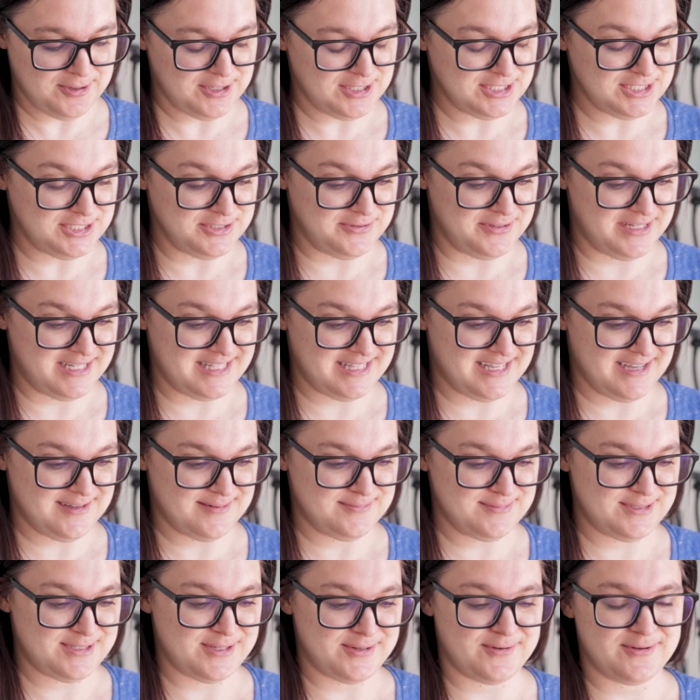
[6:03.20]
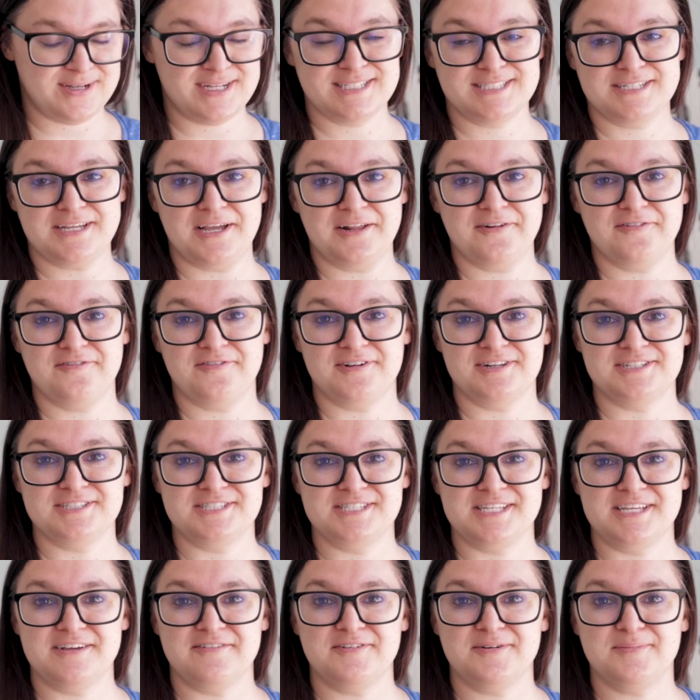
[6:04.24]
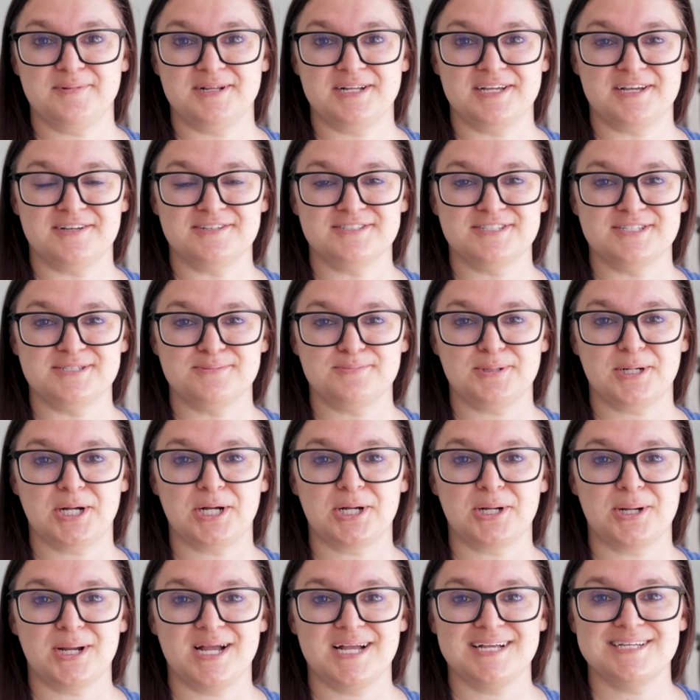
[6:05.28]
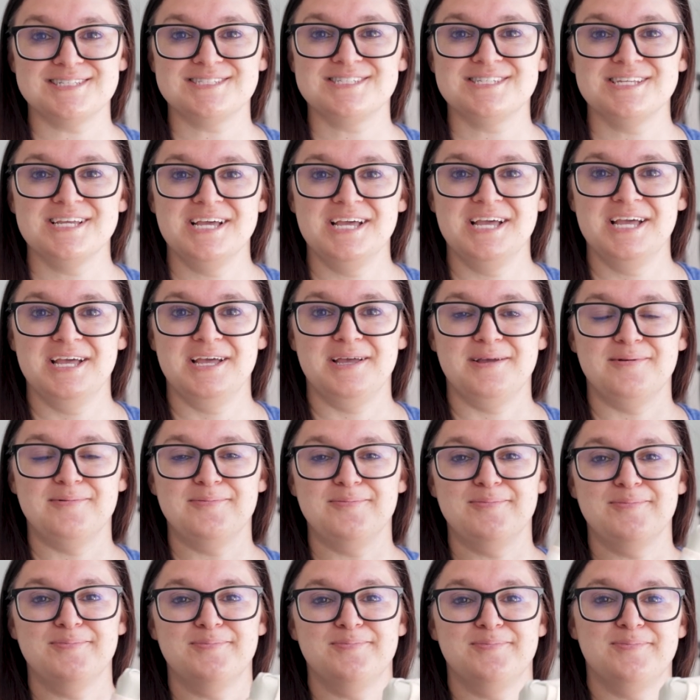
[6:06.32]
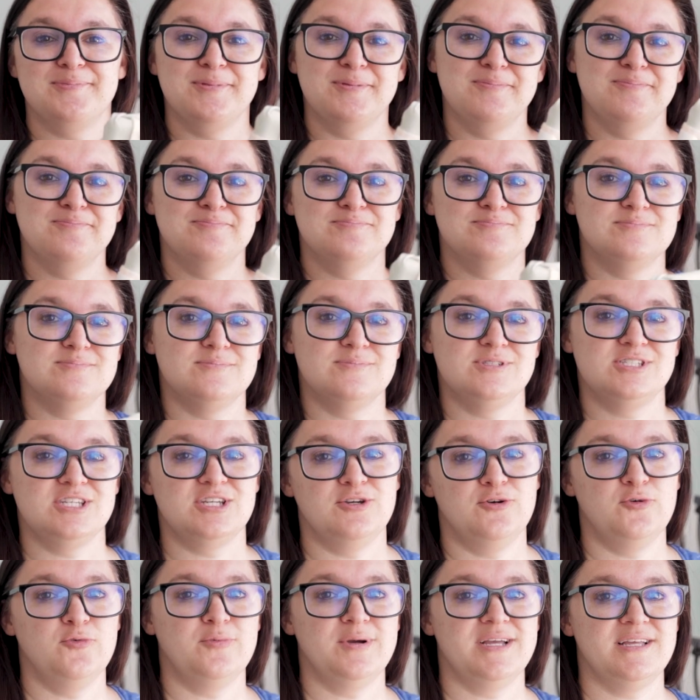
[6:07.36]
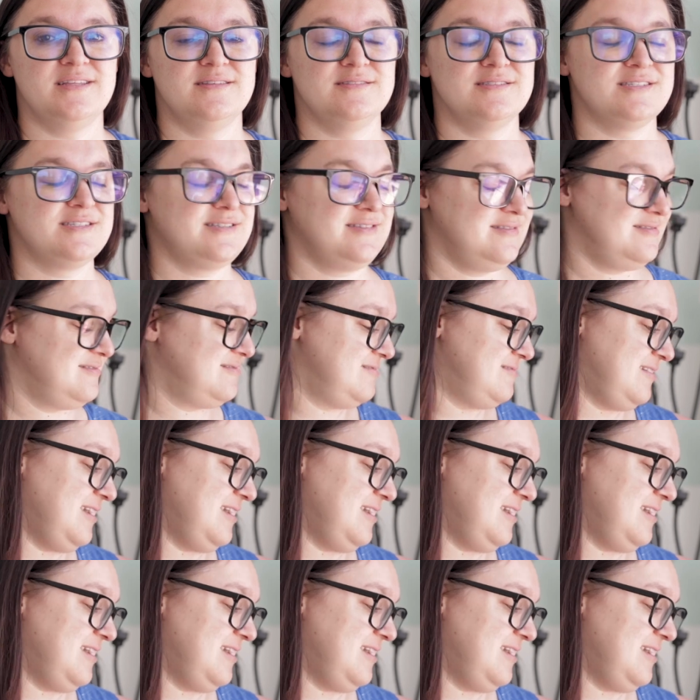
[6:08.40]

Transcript: are doing them. So it's kind of fun to see everybody else's progress and see who wins.